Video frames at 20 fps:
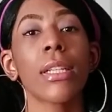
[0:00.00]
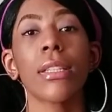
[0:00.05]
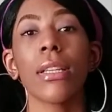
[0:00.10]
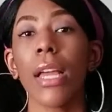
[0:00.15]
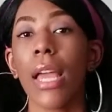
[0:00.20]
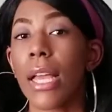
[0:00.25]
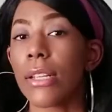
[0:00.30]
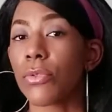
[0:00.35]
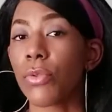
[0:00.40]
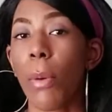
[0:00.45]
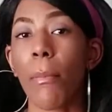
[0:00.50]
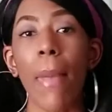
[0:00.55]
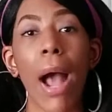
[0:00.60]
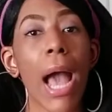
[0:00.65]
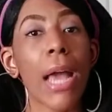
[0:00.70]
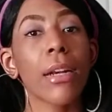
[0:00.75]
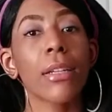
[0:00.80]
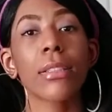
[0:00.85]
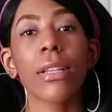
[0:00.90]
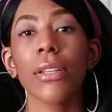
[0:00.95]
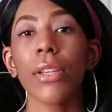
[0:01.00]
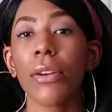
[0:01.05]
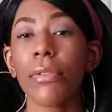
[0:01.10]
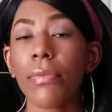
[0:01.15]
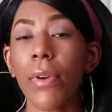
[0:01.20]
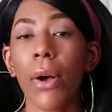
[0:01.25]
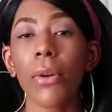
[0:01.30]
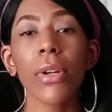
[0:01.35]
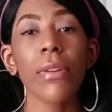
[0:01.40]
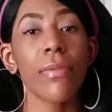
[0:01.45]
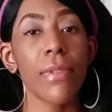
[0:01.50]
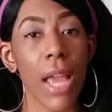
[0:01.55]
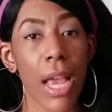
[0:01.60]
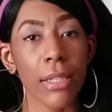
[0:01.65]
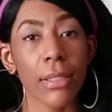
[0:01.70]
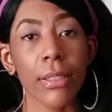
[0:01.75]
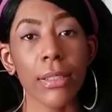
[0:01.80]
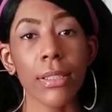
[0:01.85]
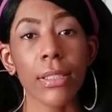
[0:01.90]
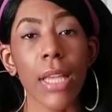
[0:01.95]
as reminders on your phone if
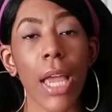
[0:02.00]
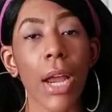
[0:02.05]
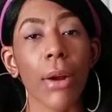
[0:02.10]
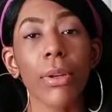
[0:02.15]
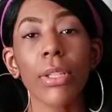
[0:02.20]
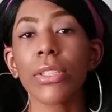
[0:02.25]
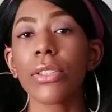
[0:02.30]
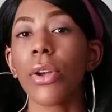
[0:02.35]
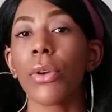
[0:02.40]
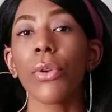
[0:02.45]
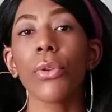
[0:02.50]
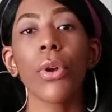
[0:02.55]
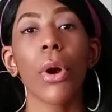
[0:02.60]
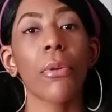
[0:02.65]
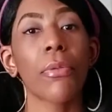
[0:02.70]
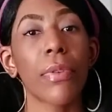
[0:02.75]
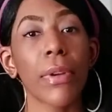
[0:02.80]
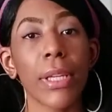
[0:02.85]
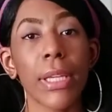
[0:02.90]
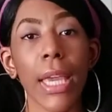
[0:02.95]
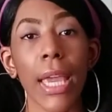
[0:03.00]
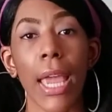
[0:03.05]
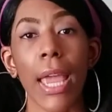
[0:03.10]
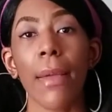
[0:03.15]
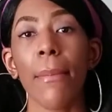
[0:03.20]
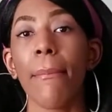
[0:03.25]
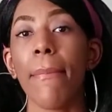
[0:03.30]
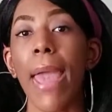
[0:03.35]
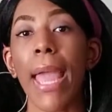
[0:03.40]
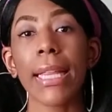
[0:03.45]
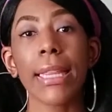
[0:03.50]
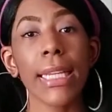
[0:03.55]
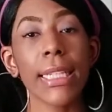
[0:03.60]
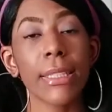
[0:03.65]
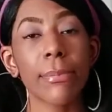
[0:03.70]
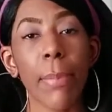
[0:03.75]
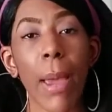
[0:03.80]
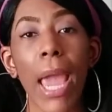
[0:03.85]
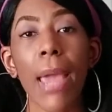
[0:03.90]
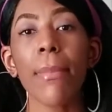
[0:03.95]
necessary so you don't forget. Make these
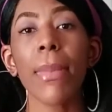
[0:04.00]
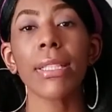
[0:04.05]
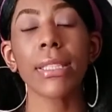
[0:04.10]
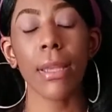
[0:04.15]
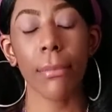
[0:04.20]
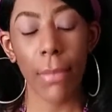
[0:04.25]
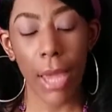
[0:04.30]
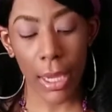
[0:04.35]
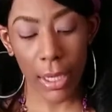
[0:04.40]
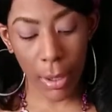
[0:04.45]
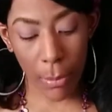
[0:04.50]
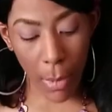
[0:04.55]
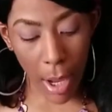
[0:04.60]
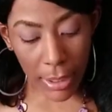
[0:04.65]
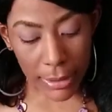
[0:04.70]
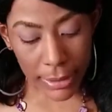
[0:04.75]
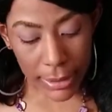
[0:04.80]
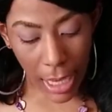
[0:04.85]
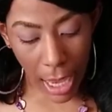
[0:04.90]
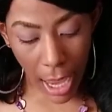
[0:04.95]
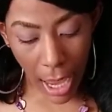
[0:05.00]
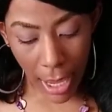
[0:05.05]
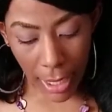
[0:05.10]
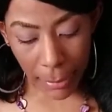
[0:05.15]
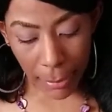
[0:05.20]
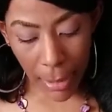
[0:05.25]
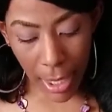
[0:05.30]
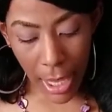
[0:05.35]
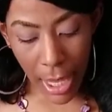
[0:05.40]
payments and make them on time.